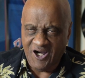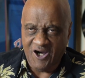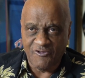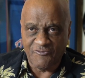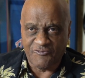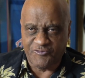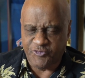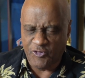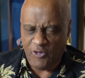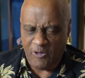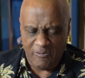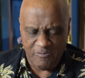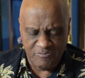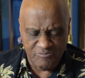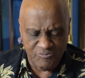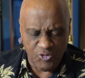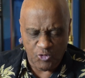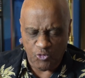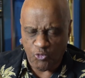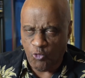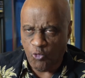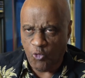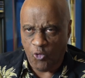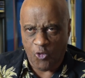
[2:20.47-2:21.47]
From
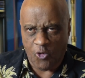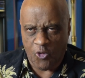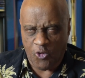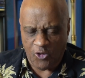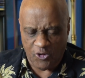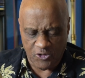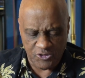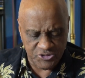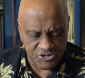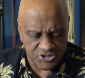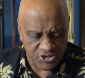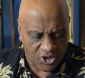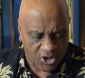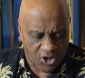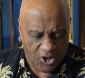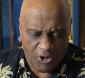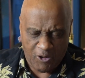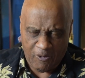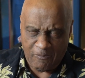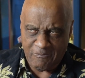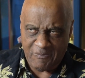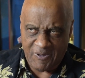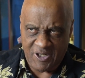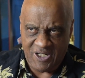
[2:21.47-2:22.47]
the world,
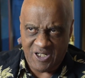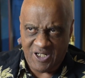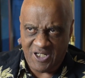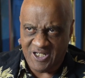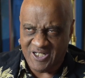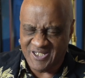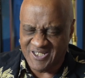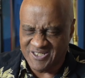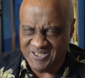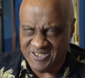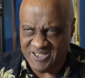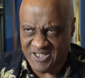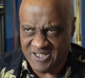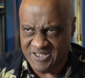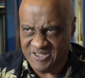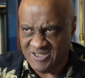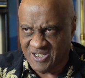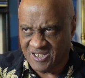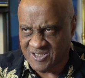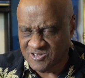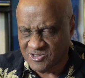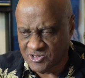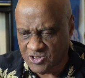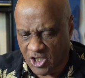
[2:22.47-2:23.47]

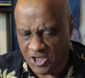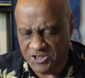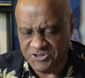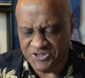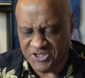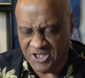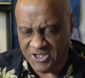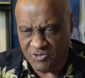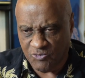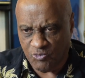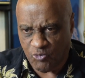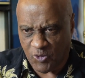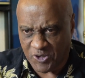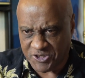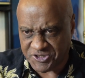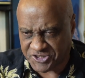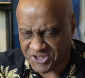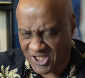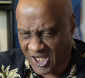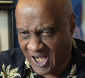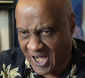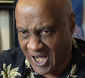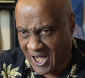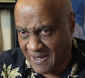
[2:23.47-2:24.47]
in London at one
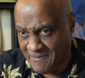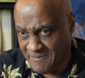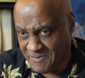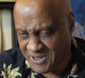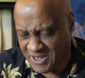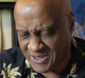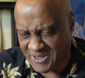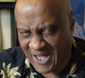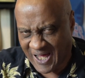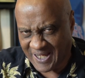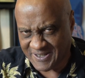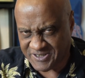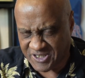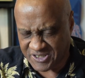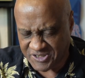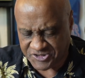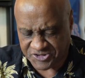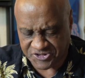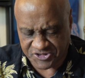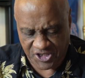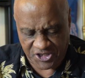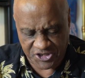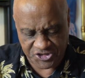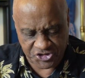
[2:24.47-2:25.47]
time in the 19th
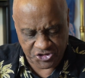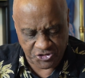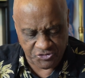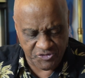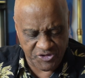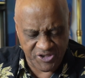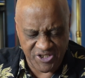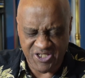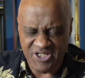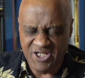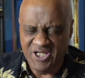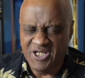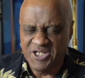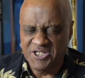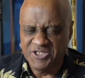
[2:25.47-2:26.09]
century,